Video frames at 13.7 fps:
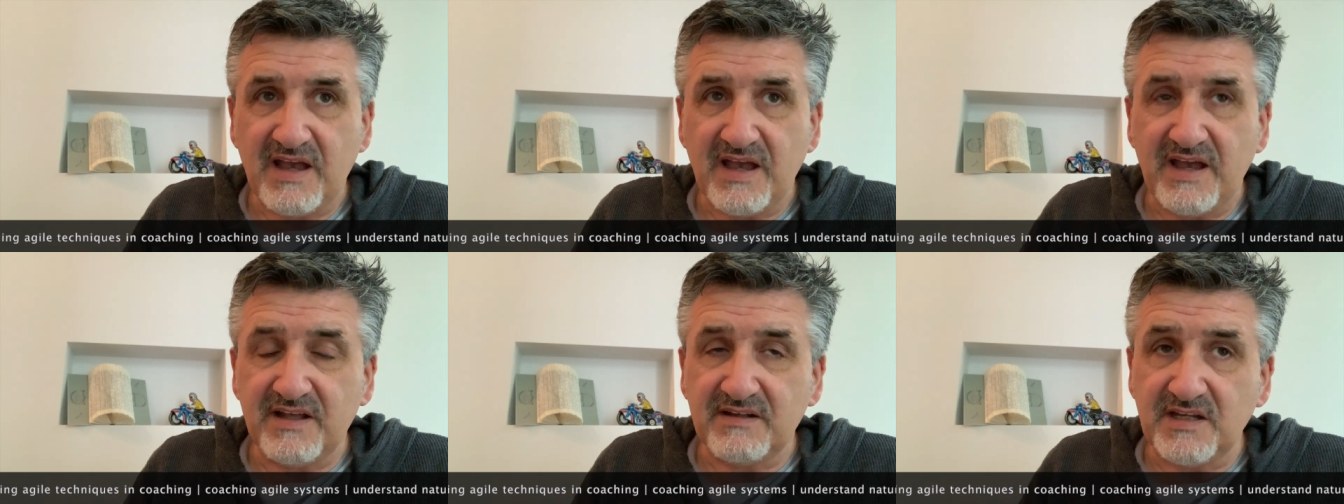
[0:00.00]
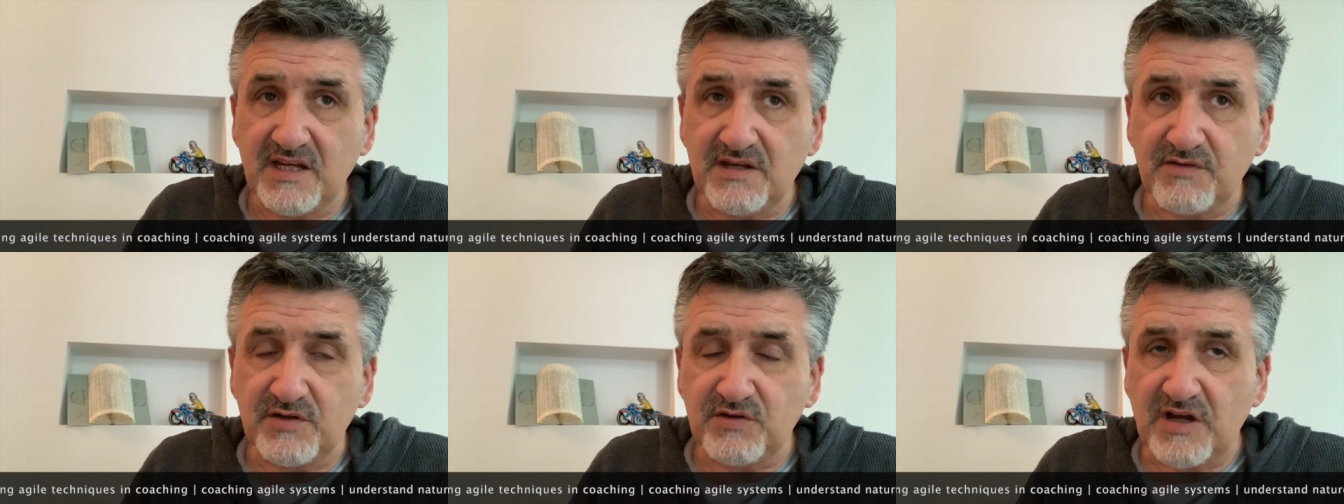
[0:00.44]
and
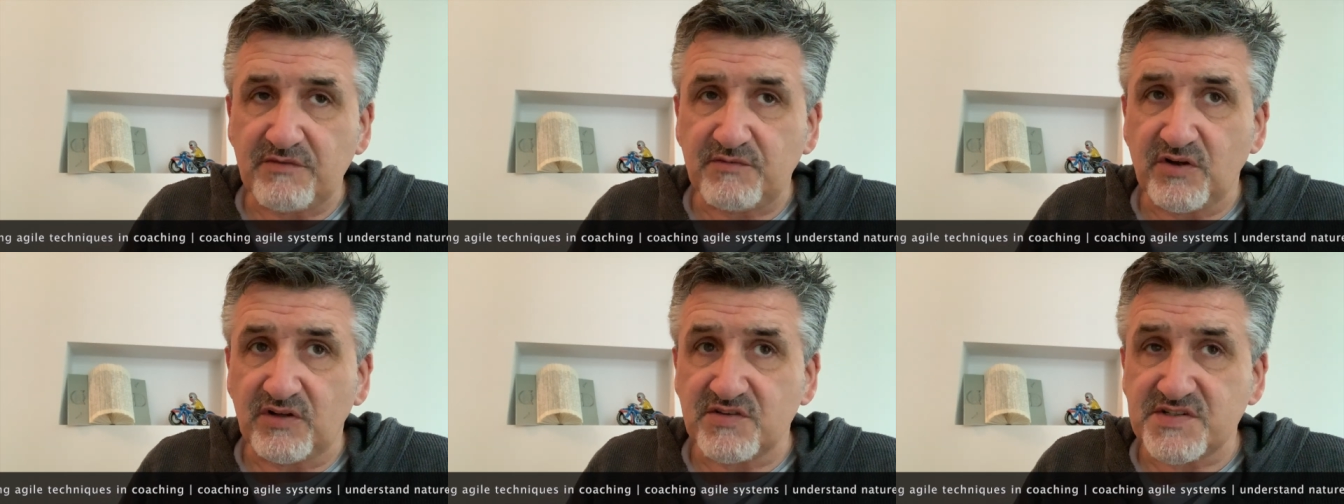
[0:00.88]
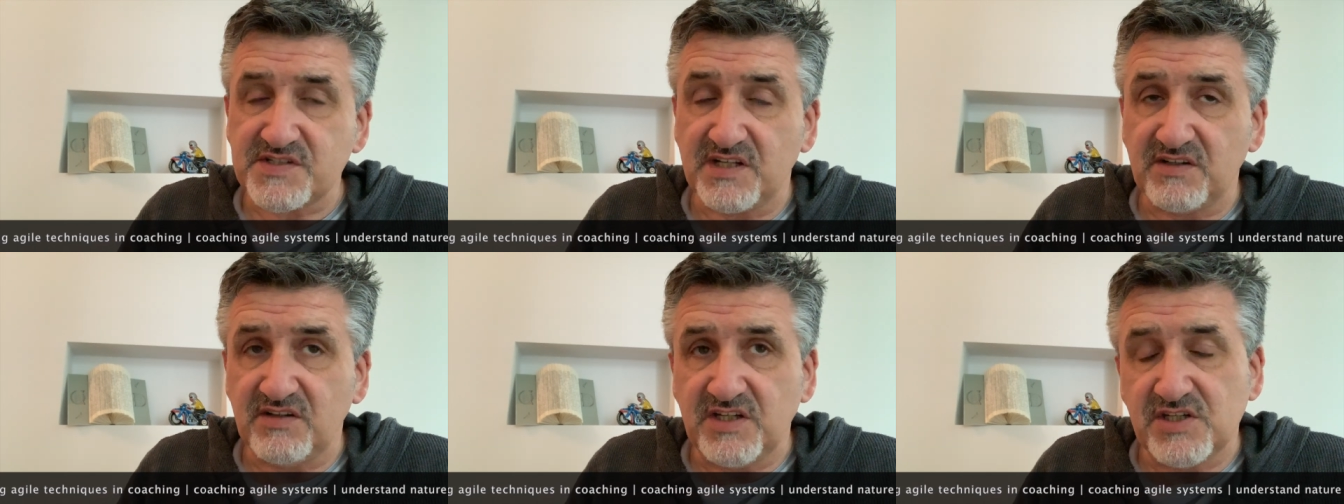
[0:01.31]
even you have to
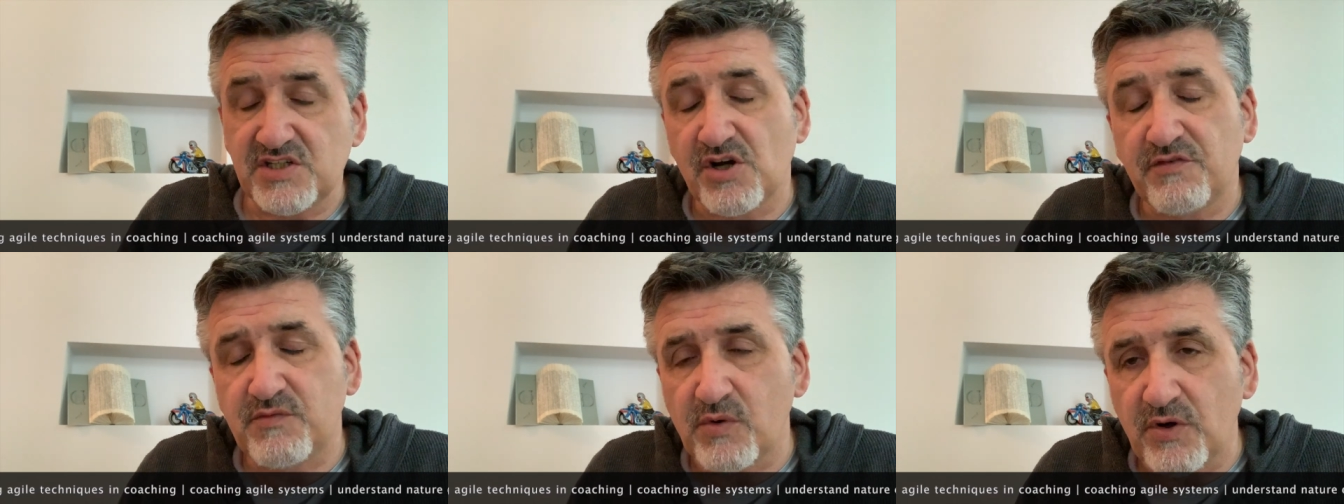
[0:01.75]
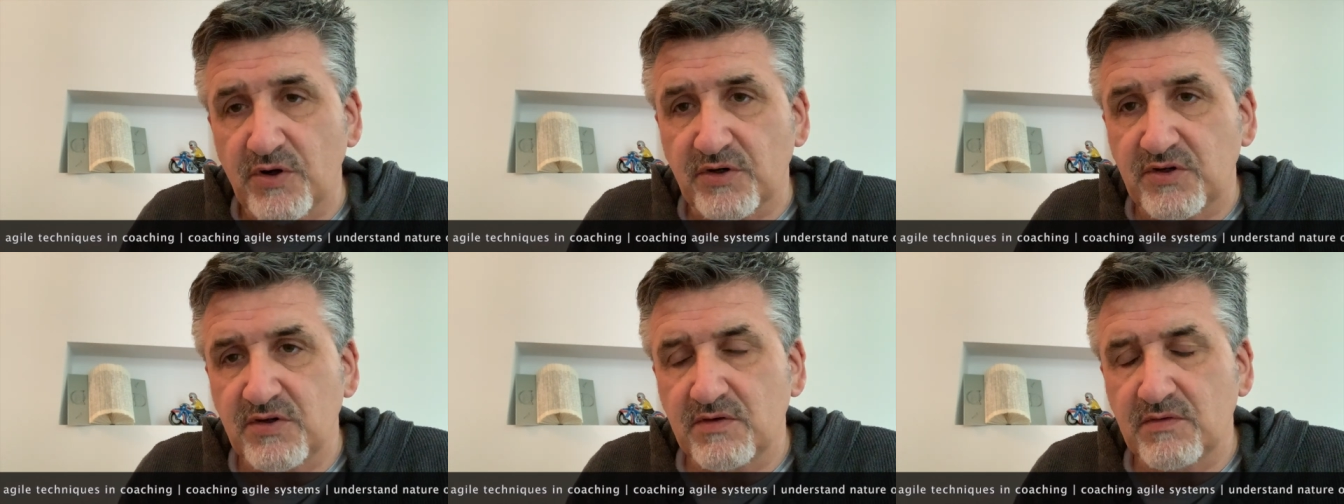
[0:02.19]
understand the nature of work,